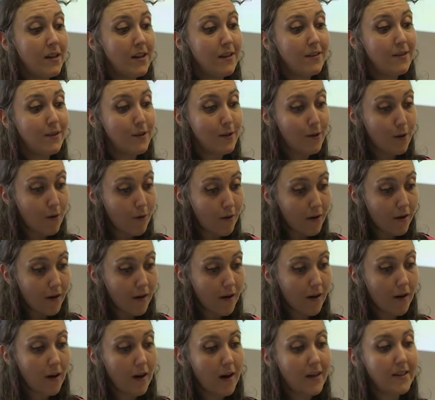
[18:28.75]
The New
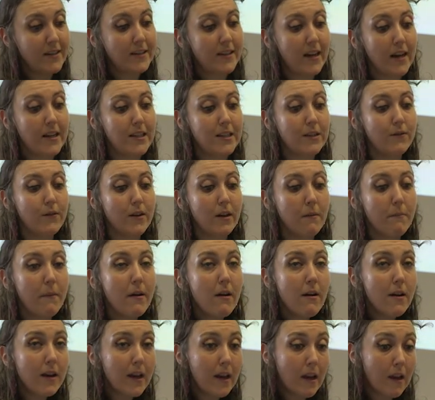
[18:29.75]
Yorker, and Scientific
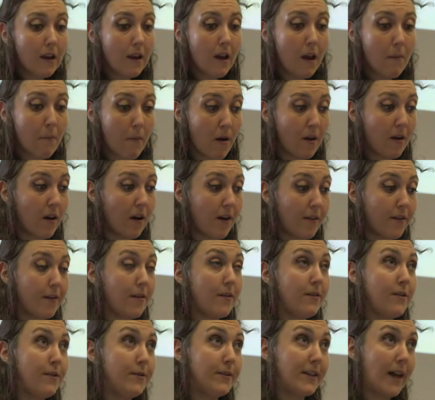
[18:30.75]
American, among other
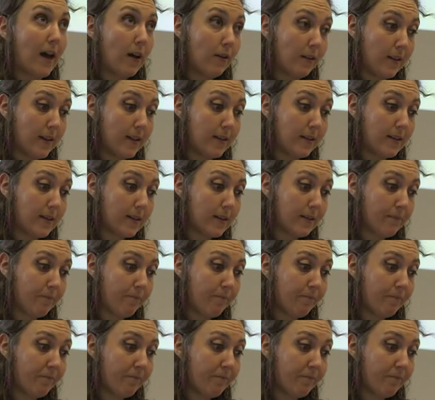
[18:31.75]
news outlets.